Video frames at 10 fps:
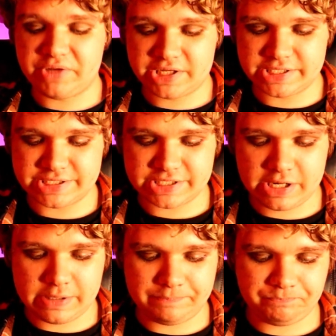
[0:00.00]
because
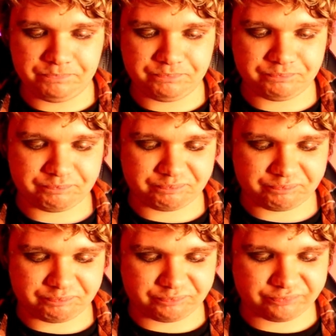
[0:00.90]

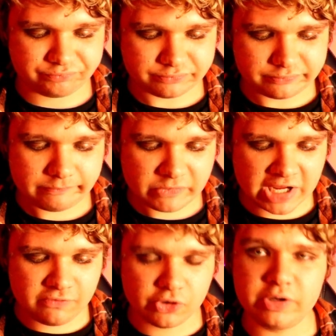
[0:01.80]

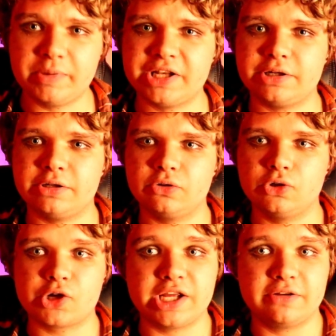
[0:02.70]
I've really been
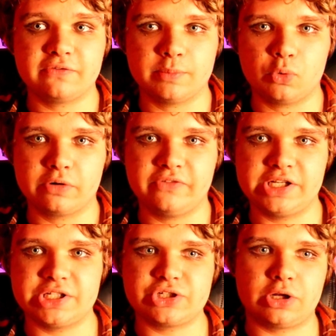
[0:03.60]
looking for more
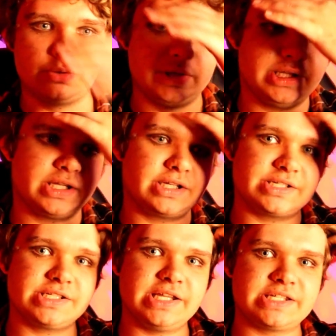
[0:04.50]
vintage Halloween
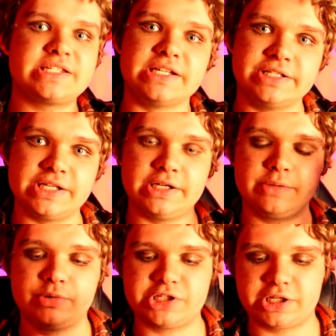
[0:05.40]
things this season
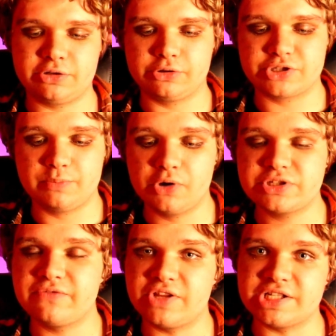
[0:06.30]
in particular. So
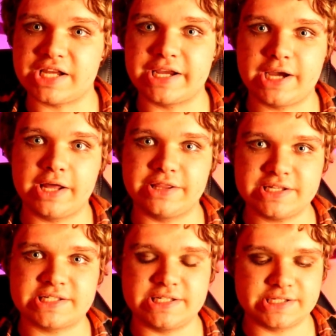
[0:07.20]
most of these I got
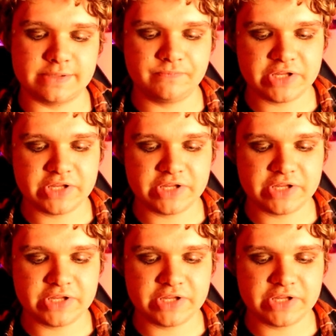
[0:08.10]
this season.